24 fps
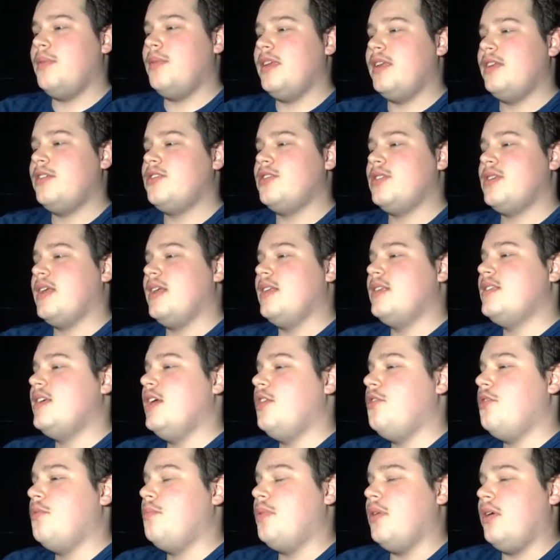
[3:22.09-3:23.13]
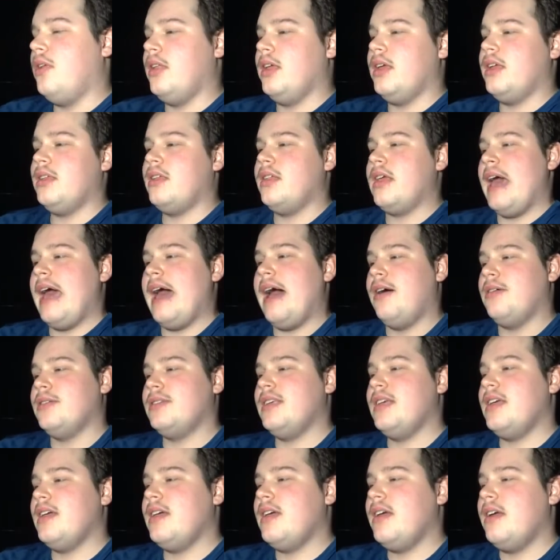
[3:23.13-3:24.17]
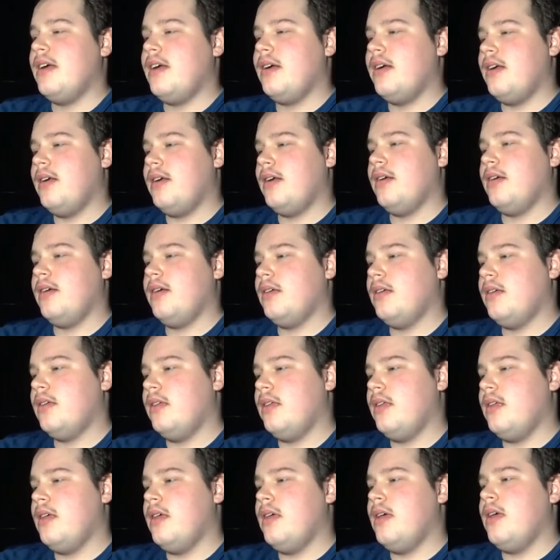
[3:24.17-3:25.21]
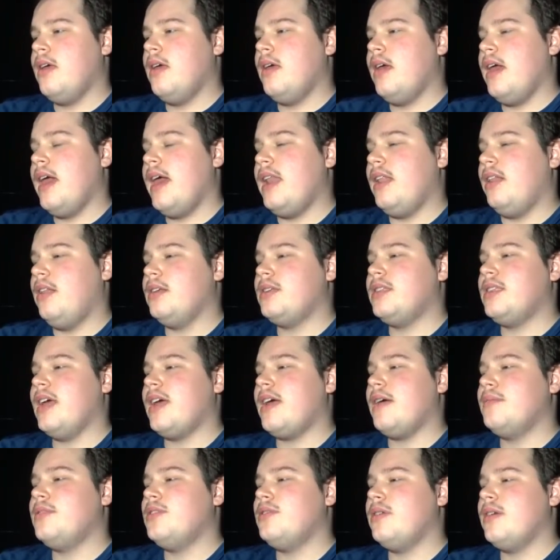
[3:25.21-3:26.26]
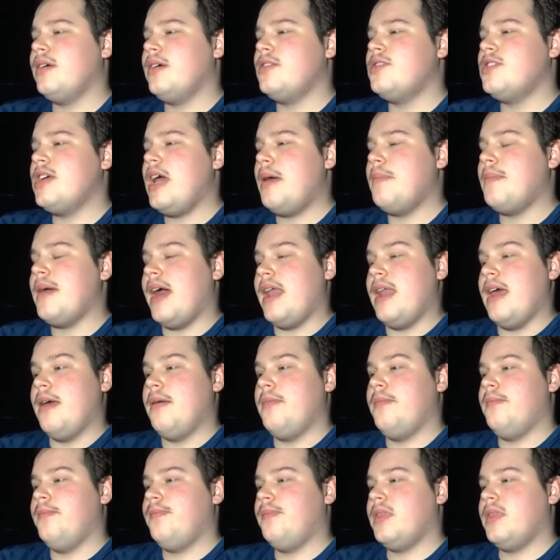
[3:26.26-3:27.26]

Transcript: to just continue building the housing here. And it looks like I'm doing a good job at it.